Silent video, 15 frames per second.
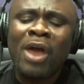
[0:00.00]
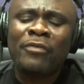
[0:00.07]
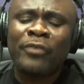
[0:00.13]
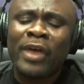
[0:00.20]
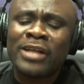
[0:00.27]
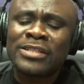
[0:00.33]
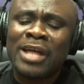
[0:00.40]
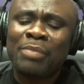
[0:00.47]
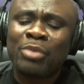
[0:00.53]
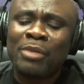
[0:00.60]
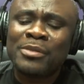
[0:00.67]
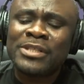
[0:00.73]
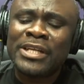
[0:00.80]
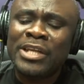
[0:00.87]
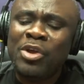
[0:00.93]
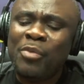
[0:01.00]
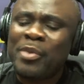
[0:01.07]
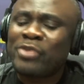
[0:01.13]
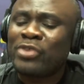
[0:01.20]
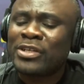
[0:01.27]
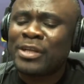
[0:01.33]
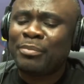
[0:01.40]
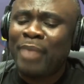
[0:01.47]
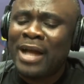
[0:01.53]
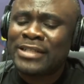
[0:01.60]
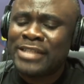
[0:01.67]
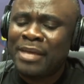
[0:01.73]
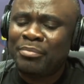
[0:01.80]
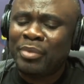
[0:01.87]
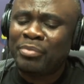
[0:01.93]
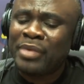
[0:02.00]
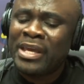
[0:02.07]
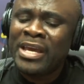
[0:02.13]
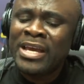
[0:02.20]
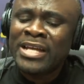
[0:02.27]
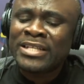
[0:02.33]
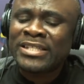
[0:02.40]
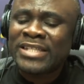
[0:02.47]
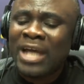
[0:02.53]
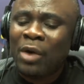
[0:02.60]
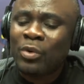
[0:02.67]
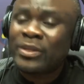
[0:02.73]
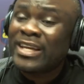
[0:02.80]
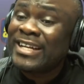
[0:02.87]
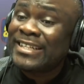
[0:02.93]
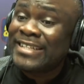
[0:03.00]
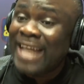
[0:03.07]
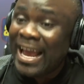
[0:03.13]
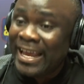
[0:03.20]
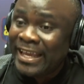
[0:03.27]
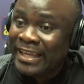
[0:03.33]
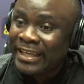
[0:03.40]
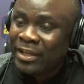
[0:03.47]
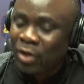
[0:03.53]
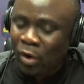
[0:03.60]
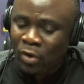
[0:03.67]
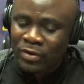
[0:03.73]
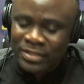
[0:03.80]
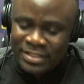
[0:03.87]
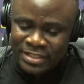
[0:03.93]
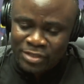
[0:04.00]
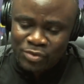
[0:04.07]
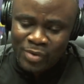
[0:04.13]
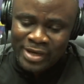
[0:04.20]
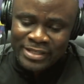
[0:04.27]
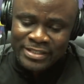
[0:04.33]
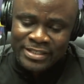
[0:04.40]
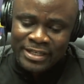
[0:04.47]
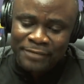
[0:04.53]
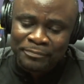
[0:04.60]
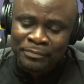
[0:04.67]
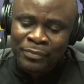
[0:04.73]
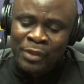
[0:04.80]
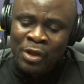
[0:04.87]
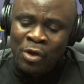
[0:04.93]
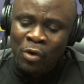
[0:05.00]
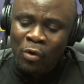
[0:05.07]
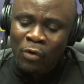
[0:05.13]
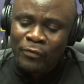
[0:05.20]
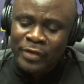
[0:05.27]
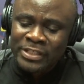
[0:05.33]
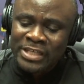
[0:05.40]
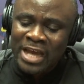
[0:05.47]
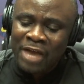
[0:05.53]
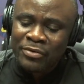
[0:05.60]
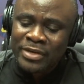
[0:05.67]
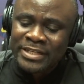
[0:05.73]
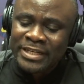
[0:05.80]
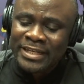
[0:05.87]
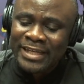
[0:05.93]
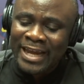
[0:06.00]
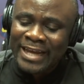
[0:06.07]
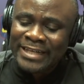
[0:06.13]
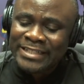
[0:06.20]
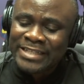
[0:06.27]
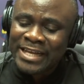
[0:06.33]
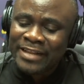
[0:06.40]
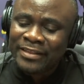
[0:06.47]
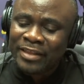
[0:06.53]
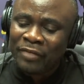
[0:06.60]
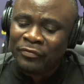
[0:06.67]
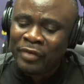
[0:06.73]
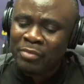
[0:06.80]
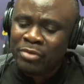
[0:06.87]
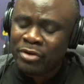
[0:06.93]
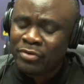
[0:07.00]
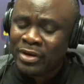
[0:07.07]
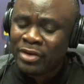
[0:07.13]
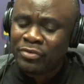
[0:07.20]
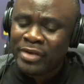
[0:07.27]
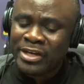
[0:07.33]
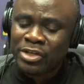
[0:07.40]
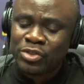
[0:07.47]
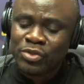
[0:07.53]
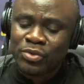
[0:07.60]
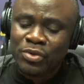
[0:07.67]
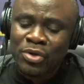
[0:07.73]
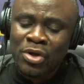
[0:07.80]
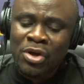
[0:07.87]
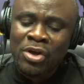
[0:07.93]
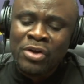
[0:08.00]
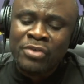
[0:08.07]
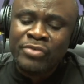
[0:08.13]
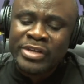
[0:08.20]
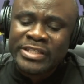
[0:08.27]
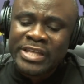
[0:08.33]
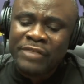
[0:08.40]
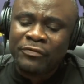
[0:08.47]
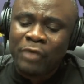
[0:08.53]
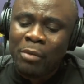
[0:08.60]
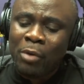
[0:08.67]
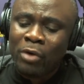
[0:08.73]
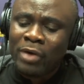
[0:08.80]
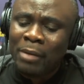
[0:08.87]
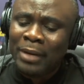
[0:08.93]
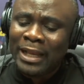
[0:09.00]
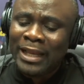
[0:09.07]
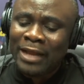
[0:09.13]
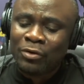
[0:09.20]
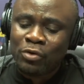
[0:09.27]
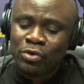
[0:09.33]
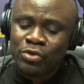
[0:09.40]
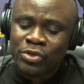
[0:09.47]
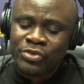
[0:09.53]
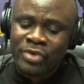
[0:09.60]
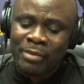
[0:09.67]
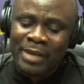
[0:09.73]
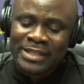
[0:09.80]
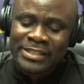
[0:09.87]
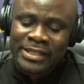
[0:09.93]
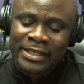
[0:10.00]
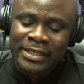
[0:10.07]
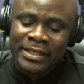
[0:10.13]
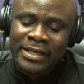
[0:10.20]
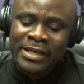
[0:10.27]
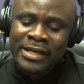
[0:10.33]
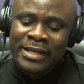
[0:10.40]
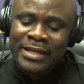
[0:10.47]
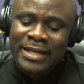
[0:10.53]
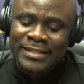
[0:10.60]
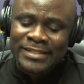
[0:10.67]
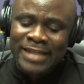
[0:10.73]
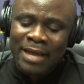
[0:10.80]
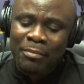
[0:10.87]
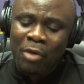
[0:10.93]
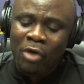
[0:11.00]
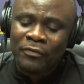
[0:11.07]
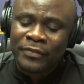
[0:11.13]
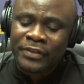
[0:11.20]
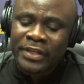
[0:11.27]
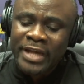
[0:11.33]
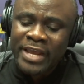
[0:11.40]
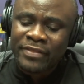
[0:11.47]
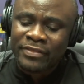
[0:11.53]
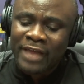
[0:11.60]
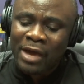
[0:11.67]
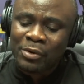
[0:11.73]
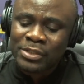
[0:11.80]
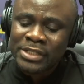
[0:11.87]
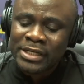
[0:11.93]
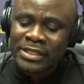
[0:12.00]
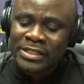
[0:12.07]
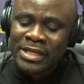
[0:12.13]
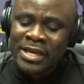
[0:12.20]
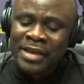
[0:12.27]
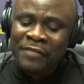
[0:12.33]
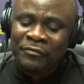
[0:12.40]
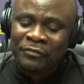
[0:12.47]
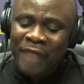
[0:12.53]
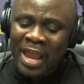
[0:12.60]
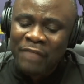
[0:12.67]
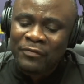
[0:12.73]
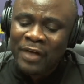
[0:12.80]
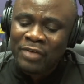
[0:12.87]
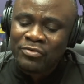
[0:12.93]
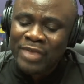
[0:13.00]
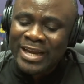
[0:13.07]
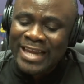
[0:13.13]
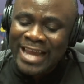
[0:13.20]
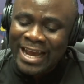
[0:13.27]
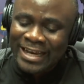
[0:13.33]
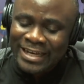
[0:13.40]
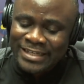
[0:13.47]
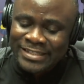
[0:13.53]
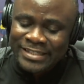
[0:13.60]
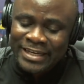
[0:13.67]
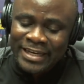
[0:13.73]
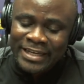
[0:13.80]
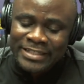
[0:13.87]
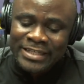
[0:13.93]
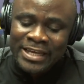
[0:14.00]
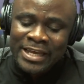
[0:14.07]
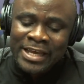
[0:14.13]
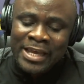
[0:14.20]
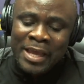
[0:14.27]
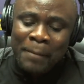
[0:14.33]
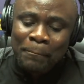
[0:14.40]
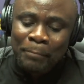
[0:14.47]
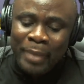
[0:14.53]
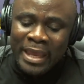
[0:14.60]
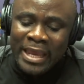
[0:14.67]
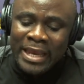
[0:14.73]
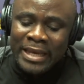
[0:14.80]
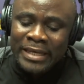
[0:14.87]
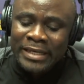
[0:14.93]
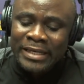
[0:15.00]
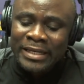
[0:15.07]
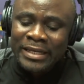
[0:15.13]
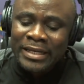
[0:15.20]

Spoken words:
for example, almost a New Patriotic Party MPP South Dai constituency official receipt 19th February 2022 received from Honorable Alan Kojo Trematin the sum of 3,500 Ghana cedis, being